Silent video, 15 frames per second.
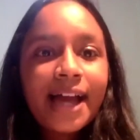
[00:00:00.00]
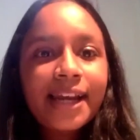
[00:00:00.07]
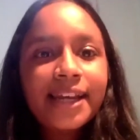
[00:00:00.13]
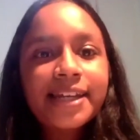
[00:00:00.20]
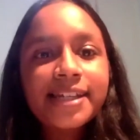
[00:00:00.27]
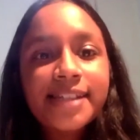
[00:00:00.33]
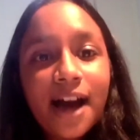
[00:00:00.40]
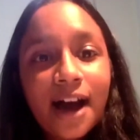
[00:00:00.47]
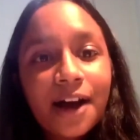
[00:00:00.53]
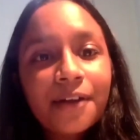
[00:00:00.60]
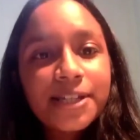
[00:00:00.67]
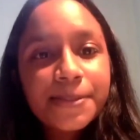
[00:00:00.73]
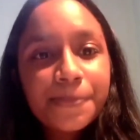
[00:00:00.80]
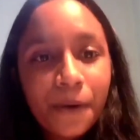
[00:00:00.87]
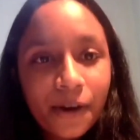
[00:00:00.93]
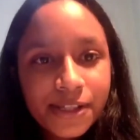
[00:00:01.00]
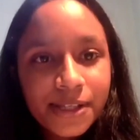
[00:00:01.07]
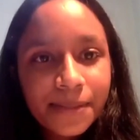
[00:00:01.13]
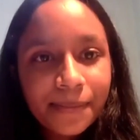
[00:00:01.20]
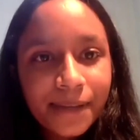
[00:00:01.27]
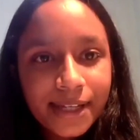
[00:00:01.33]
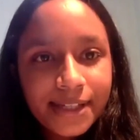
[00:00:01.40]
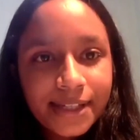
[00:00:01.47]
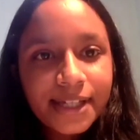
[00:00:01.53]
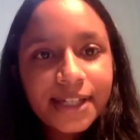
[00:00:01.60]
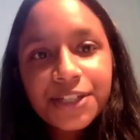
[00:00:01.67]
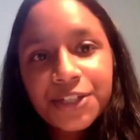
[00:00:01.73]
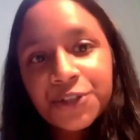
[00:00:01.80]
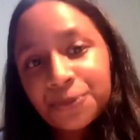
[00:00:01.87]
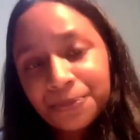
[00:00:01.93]
and it is our
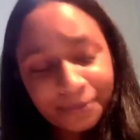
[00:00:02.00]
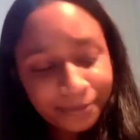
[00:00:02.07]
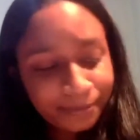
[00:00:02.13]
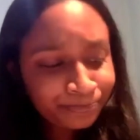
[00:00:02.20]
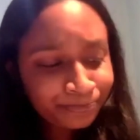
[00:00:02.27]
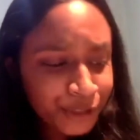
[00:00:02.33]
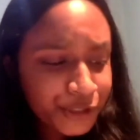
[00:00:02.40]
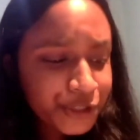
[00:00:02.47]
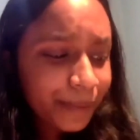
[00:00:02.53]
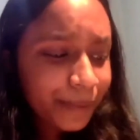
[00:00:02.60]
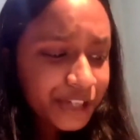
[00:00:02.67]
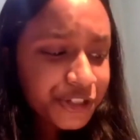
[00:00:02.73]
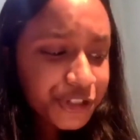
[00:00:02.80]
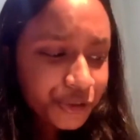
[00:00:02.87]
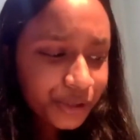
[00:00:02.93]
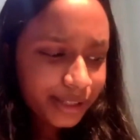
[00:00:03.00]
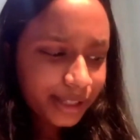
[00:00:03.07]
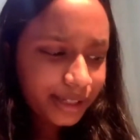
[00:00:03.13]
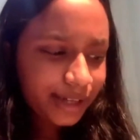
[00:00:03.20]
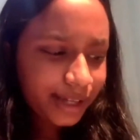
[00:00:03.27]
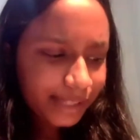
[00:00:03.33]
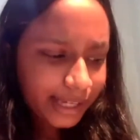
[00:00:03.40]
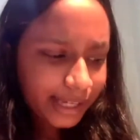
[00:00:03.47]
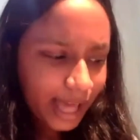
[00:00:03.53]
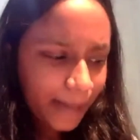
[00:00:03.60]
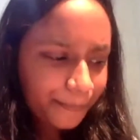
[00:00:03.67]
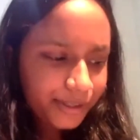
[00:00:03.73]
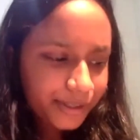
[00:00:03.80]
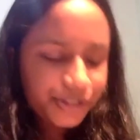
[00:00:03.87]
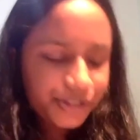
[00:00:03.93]
responsibility to to make sure that nothing
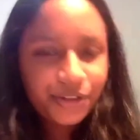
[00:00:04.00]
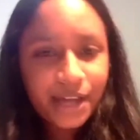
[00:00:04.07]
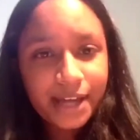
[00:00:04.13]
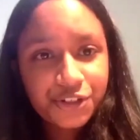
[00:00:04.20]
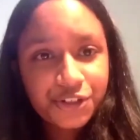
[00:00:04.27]
happens to that